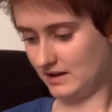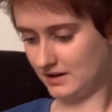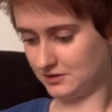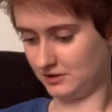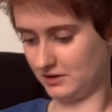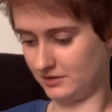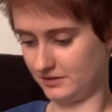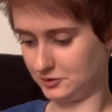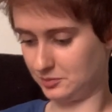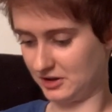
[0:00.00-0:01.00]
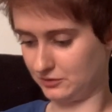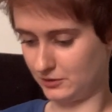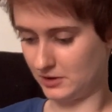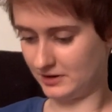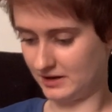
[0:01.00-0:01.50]
Actually, I don't have space
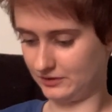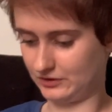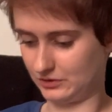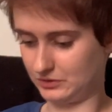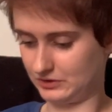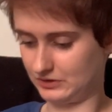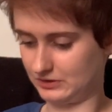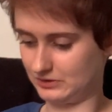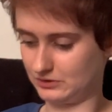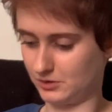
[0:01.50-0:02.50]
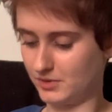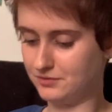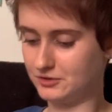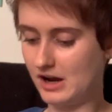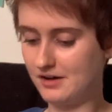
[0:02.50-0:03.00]
for all that, so since this is our
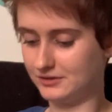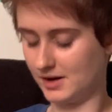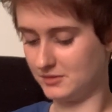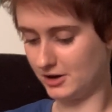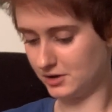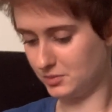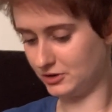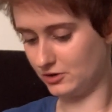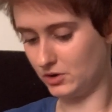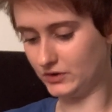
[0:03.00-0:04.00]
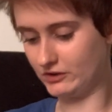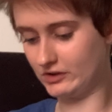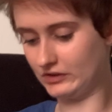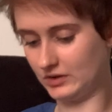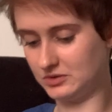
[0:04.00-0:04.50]
rough draft, I'm not going to put the whole
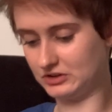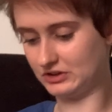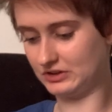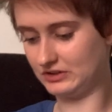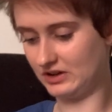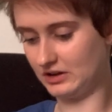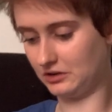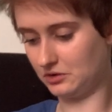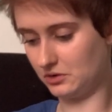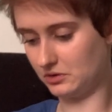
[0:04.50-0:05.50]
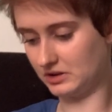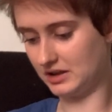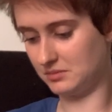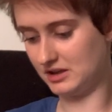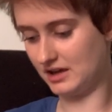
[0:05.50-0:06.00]
sentence. I'm just going to say, you'll
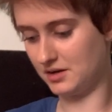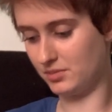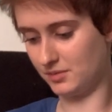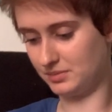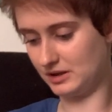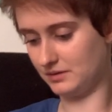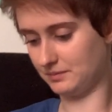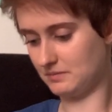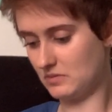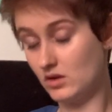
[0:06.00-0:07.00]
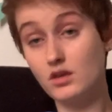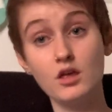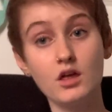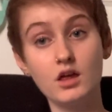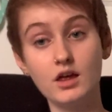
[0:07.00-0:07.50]
get me a puppy.
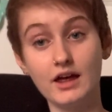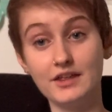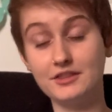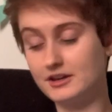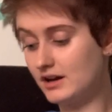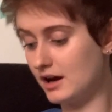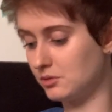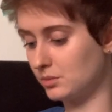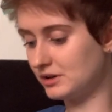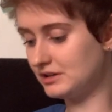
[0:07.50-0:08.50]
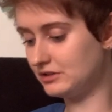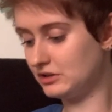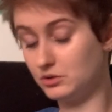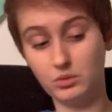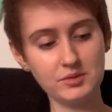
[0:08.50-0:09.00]
And then I will read it
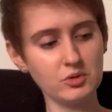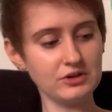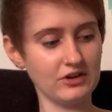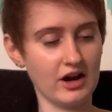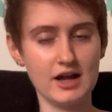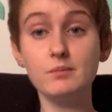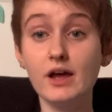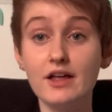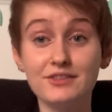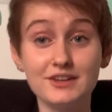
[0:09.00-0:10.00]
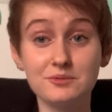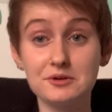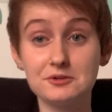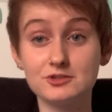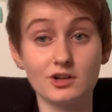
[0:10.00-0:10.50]
to you one more time, and then
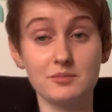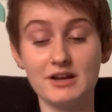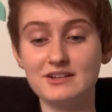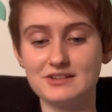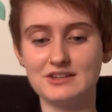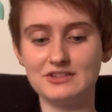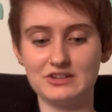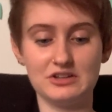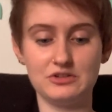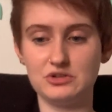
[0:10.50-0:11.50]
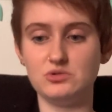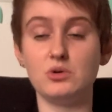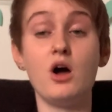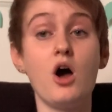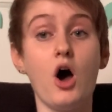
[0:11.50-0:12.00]
we will start making this
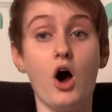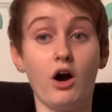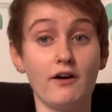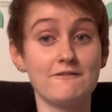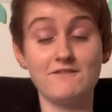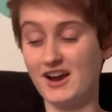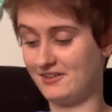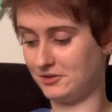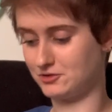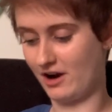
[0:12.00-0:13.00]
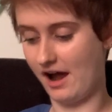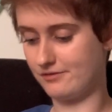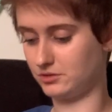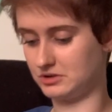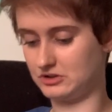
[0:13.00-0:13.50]
into our final
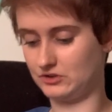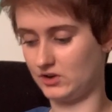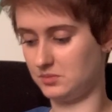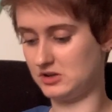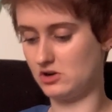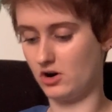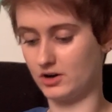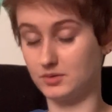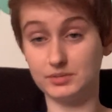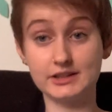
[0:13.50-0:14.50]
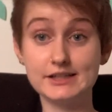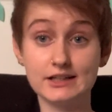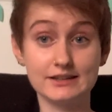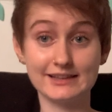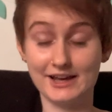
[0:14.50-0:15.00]
draft, which is going to be our
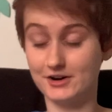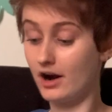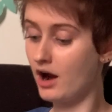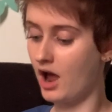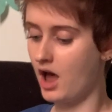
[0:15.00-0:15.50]
completed letter